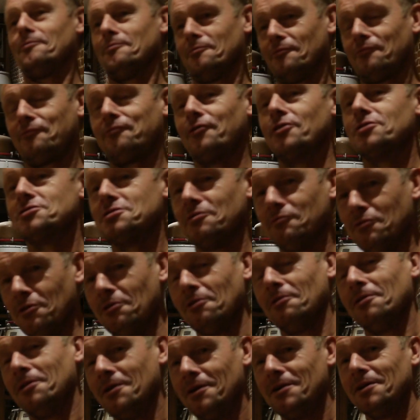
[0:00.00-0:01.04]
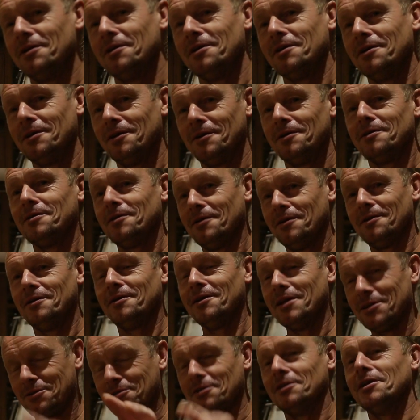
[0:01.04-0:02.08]
First of all,
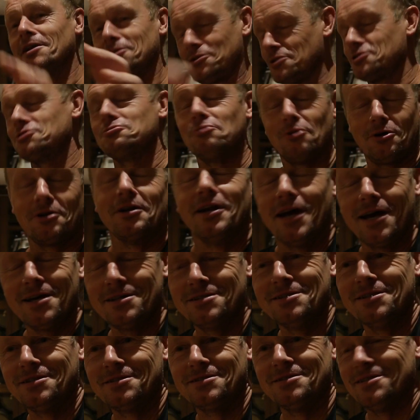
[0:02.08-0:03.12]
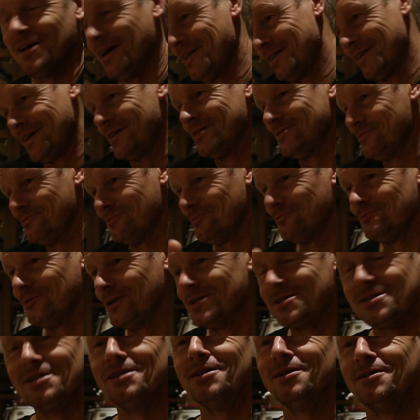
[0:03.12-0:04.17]
let us organize it, and then we'll see.